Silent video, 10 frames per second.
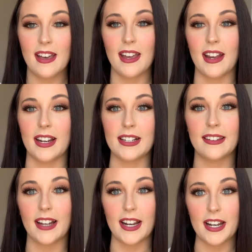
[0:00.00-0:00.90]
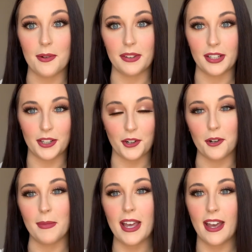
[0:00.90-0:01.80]
and I decided I was going to curl
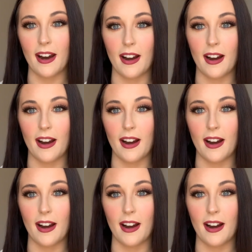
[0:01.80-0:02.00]
my hair,